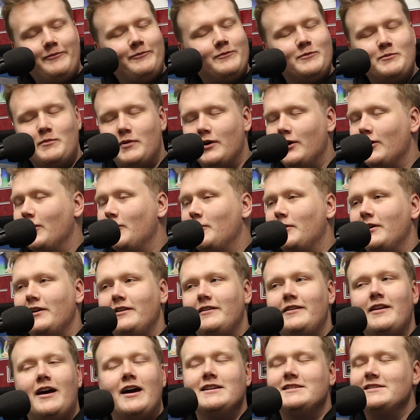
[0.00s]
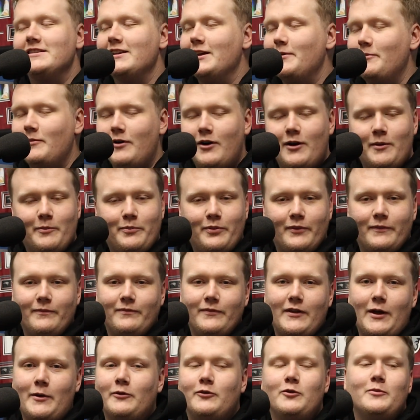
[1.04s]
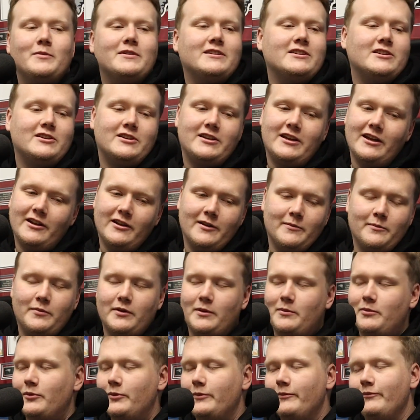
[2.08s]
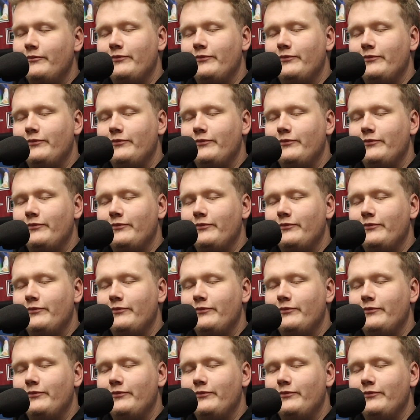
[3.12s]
had. Burrow would have diced them up. They were too busy killing people.